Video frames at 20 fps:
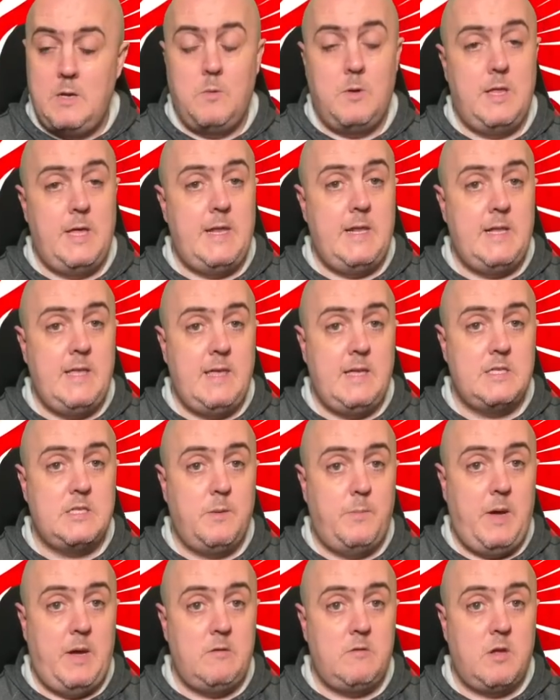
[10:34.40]
well, then I think it's
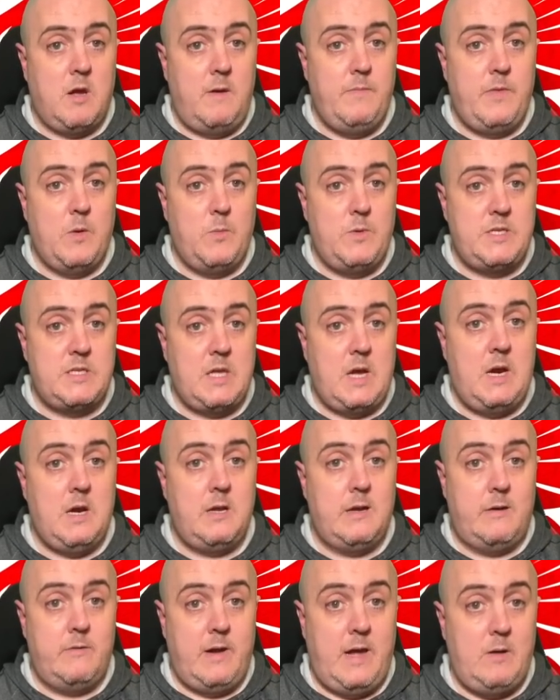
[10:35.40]
about time that we
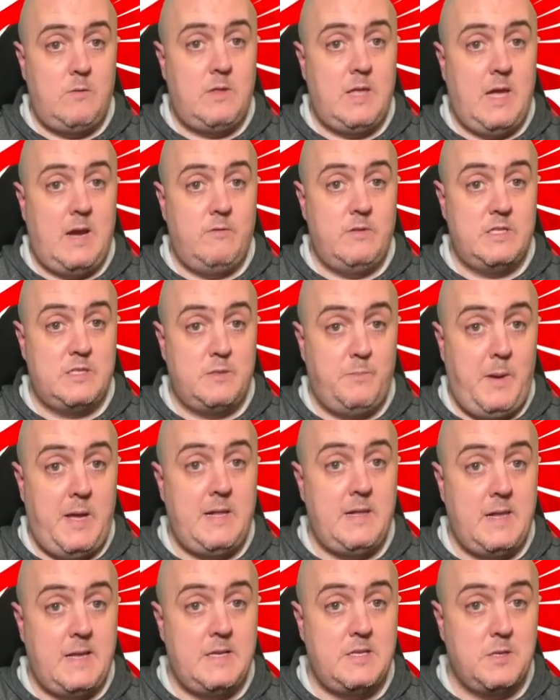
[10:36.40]
start going out there and
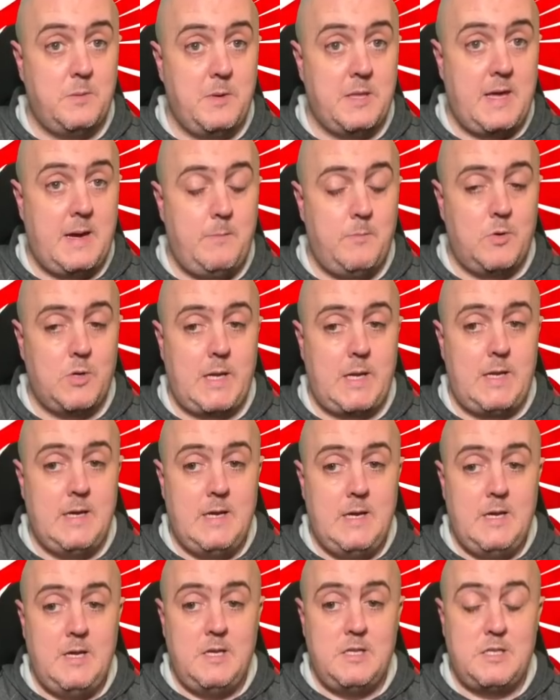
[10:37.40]
spending some of that money.
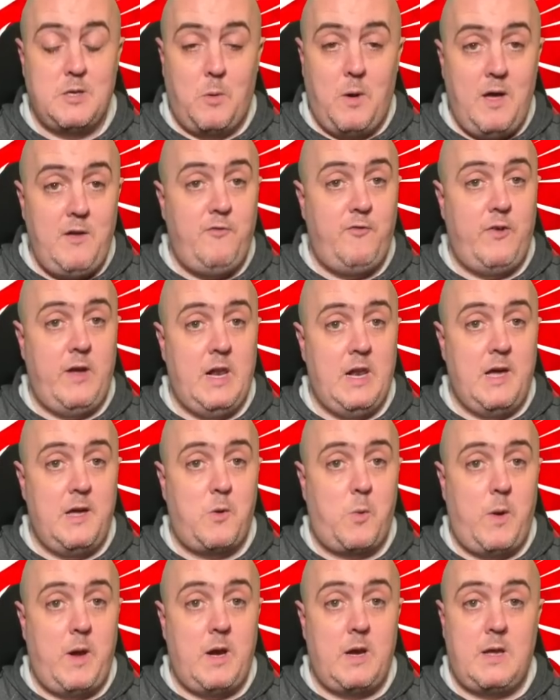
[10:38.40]
So I feel
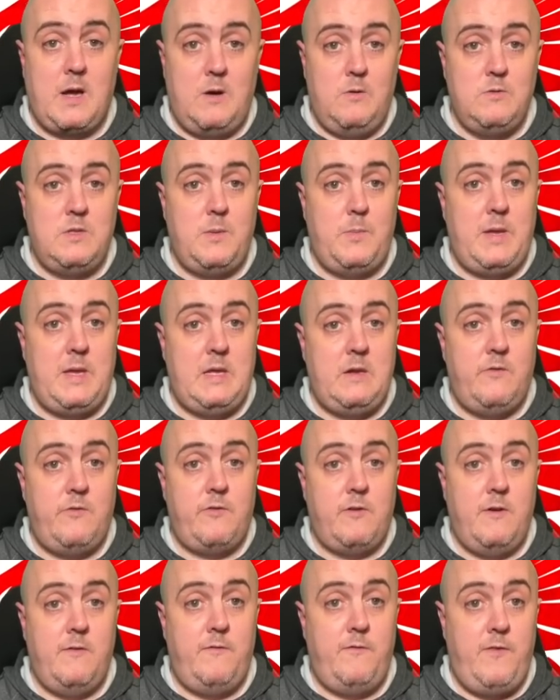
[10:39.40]
like we are going to be in
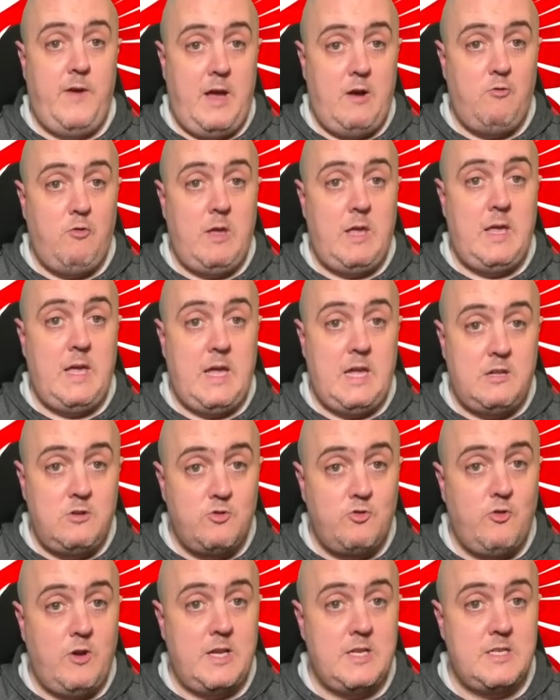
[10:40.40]
for a very
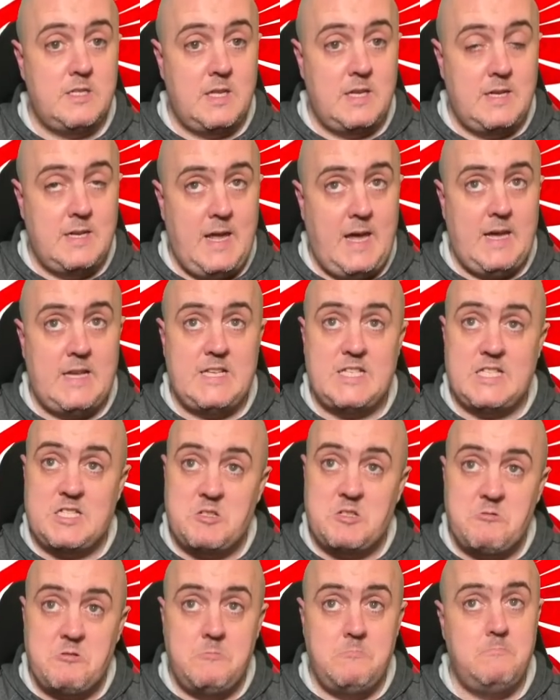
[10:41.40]
interesting next
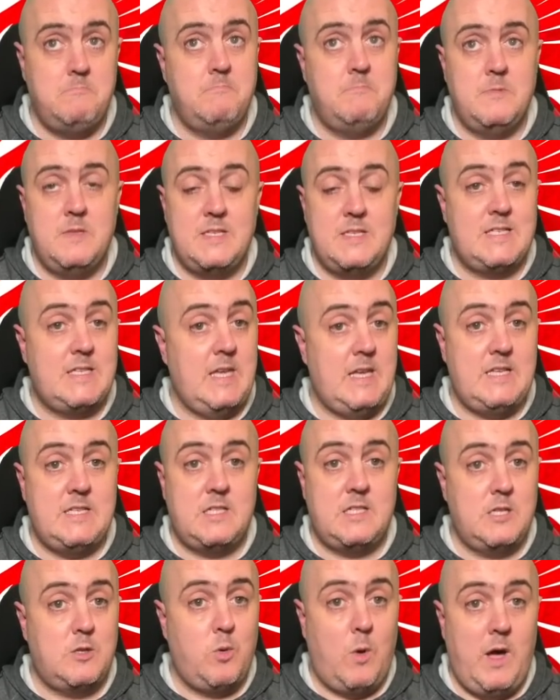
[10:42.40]
6
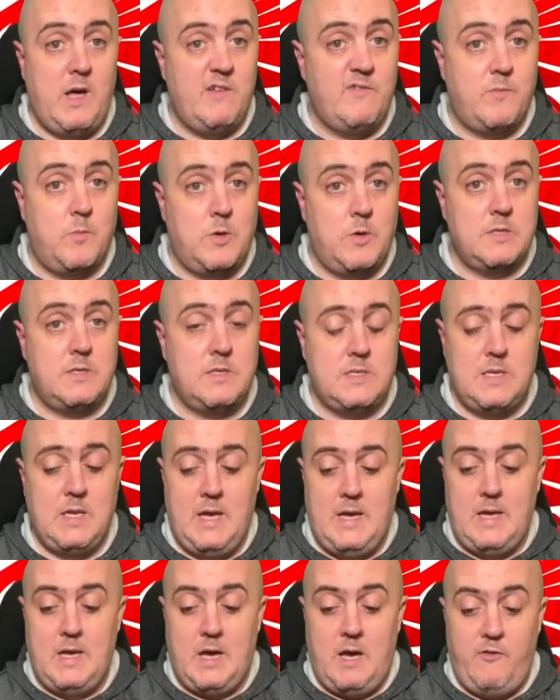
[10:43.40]
to 12 months.
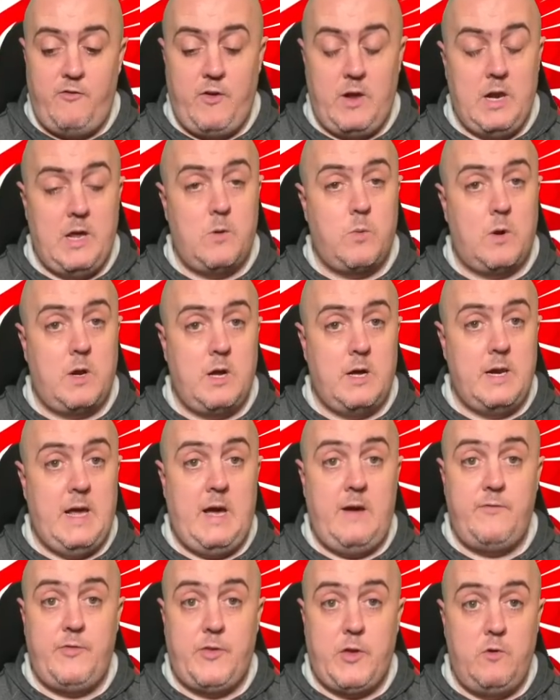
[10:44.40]
I feel like we're going to
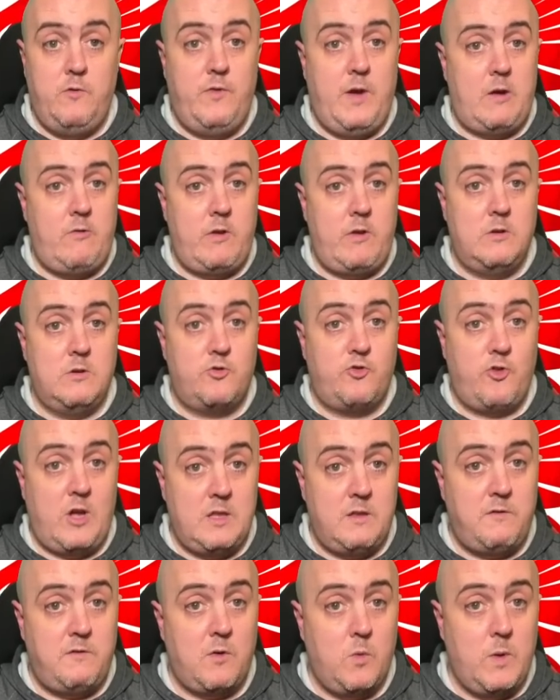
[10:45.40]
have two very good
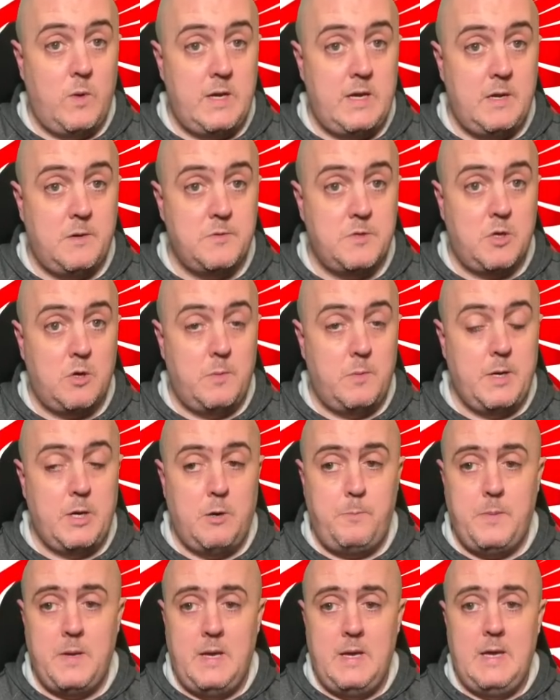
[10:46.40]
transfer windows coming
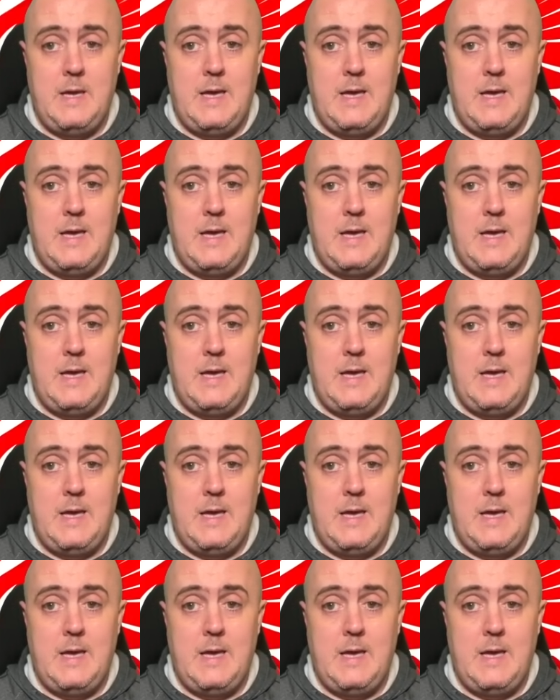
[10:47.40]
up.